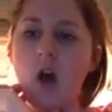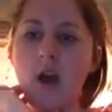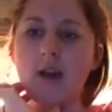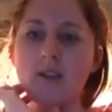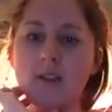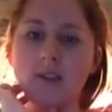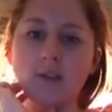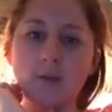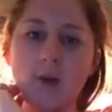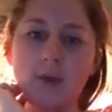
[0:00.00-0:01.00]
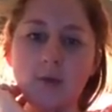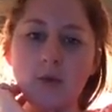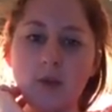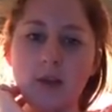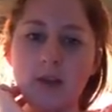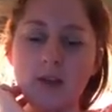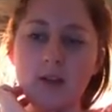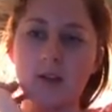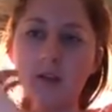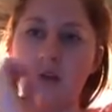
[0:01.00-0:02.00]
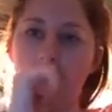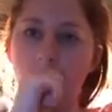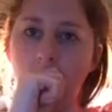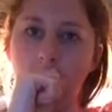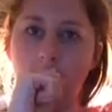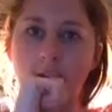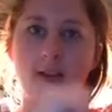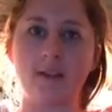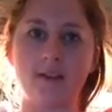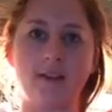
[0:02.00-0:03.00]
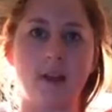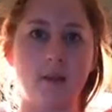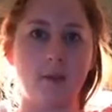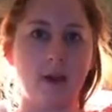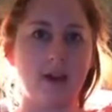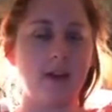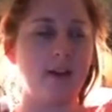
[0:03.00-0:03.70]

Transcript: At least one more. And to celebrate